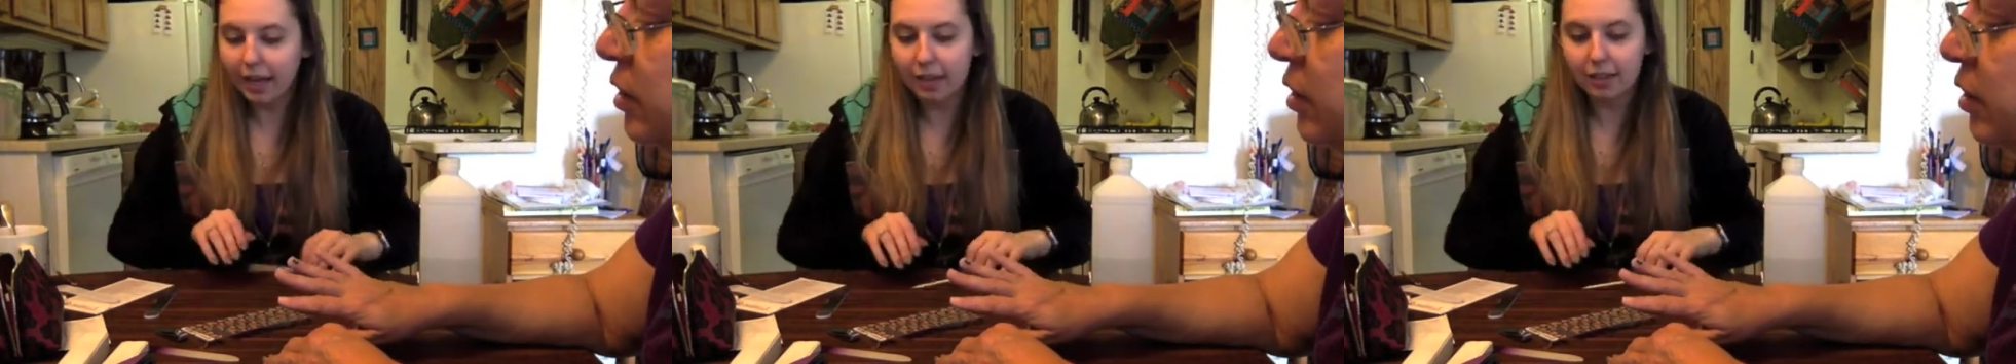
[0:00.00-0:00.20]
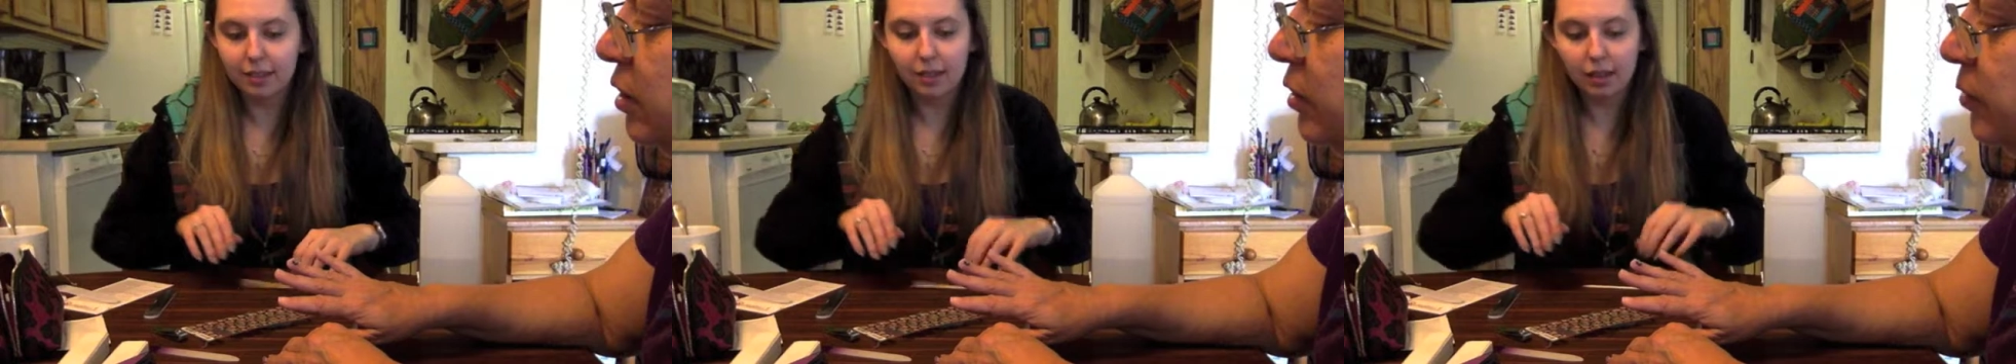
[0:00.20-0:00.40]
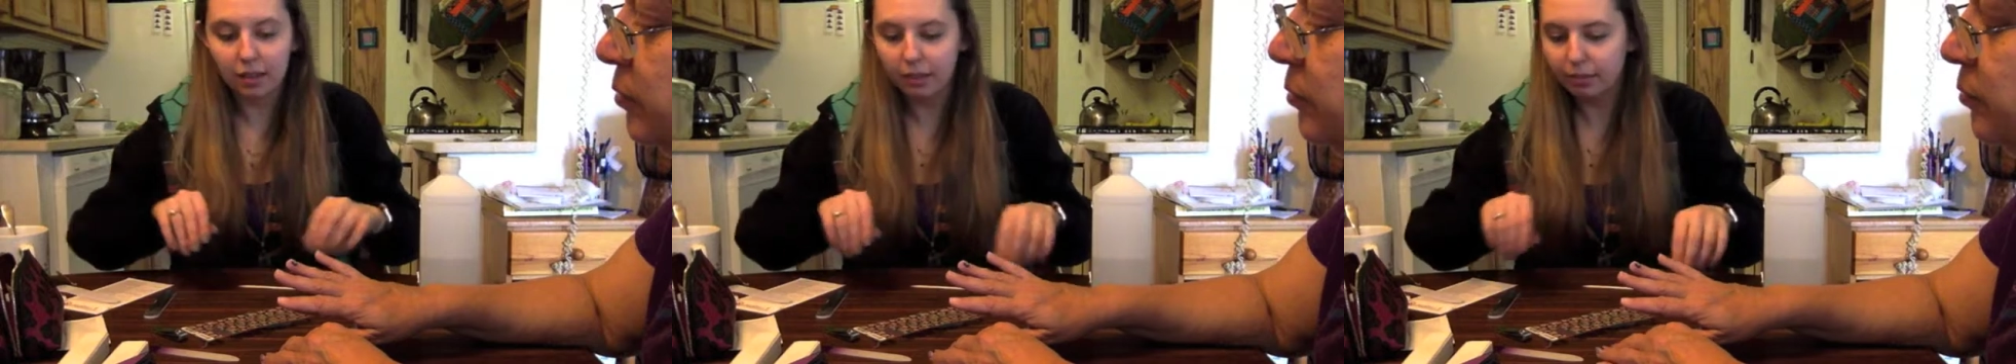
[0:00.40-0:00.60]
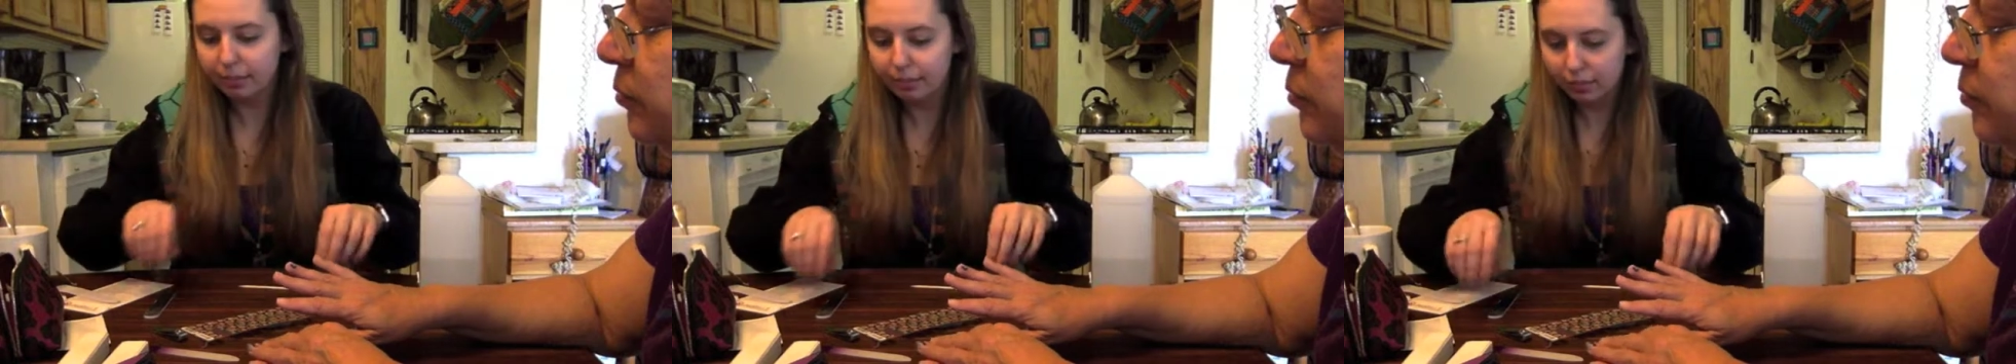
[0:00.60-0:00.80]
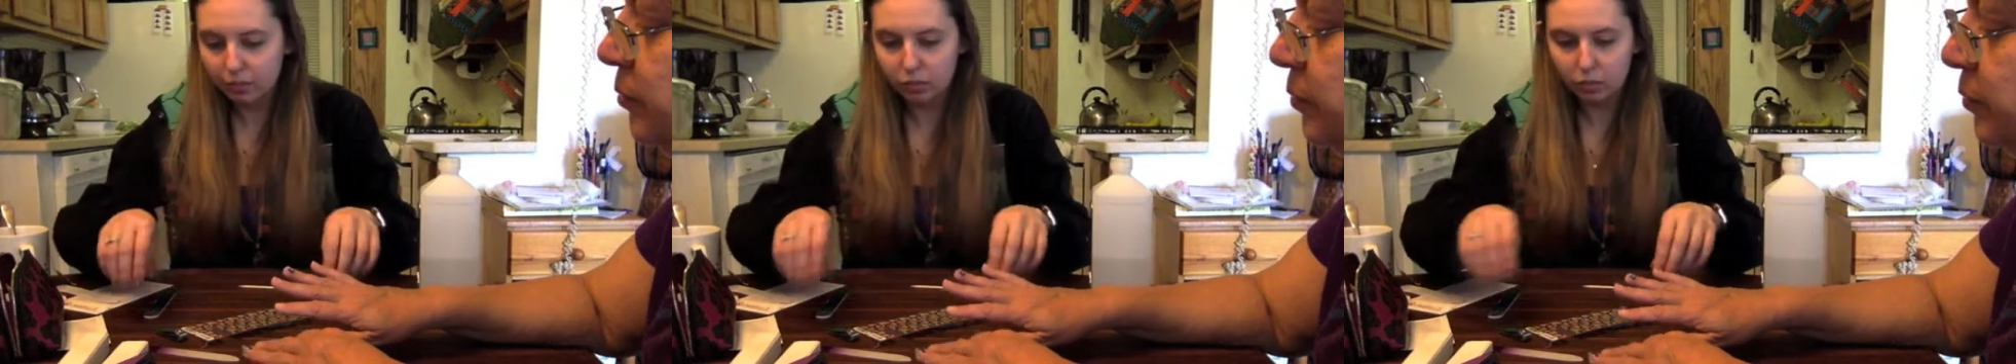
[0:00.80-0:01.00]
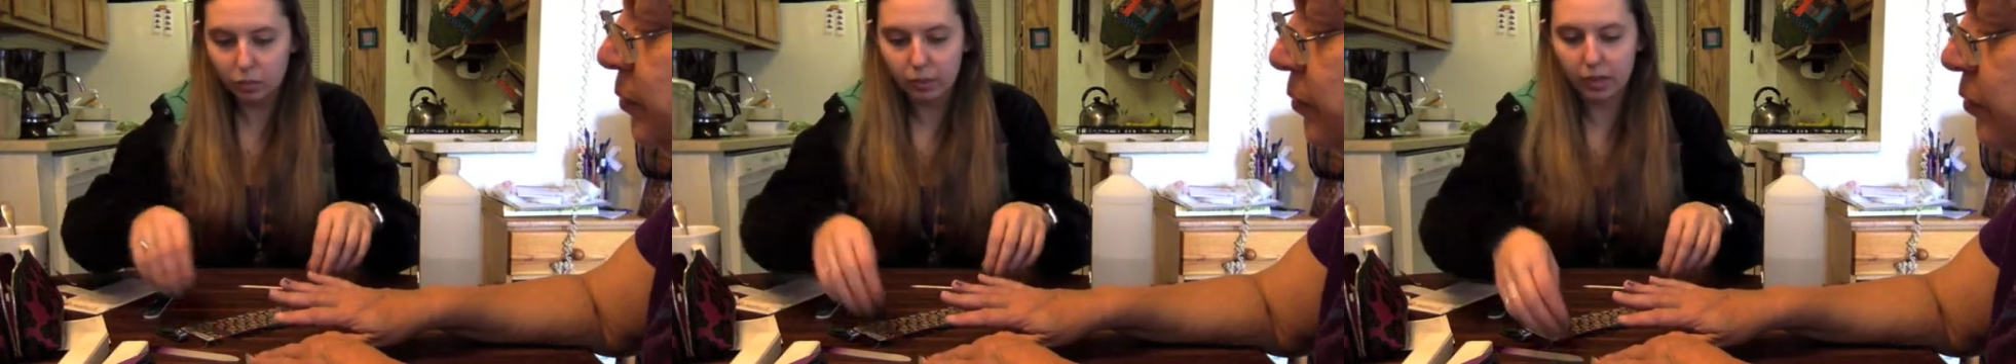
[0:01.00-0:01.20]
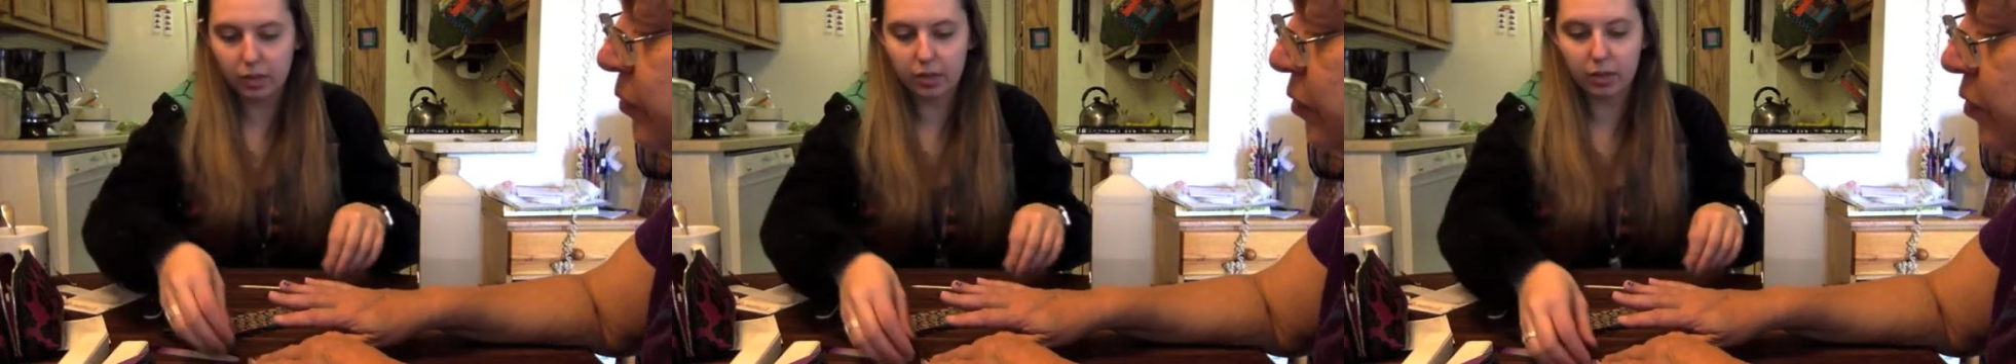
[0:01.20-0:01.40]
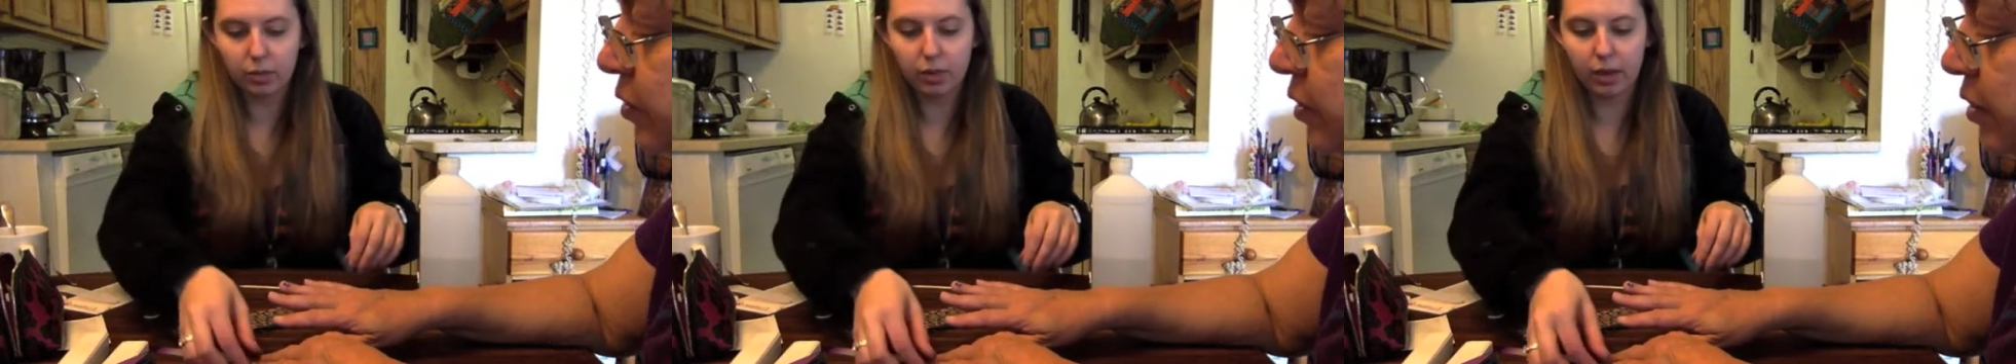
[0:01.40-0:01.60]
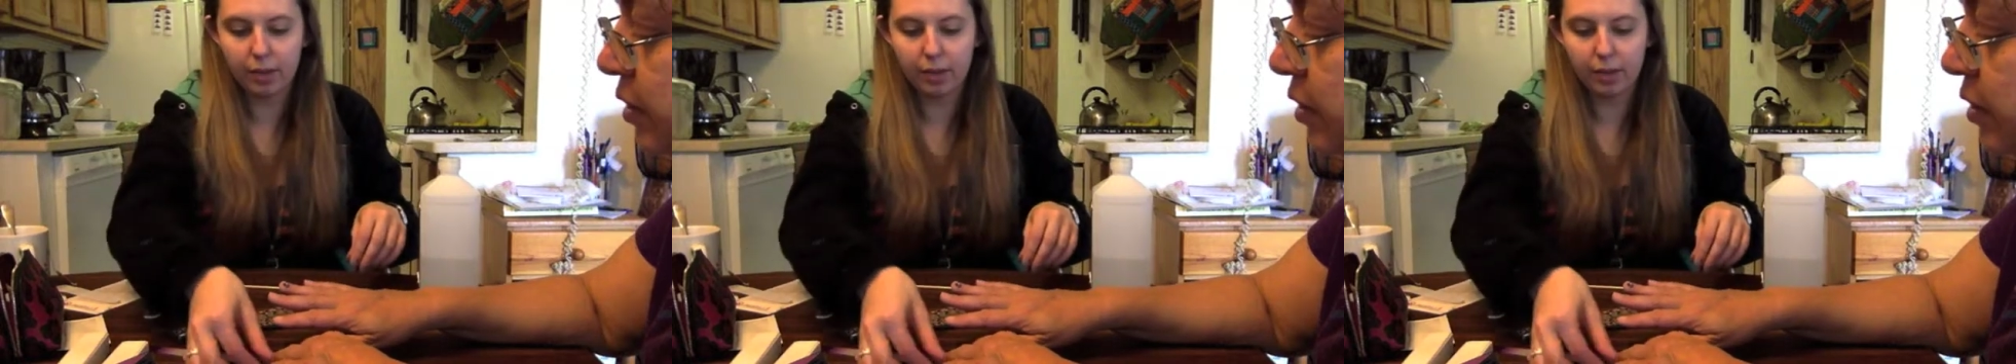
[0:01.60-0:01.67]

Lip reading: tell when I do that.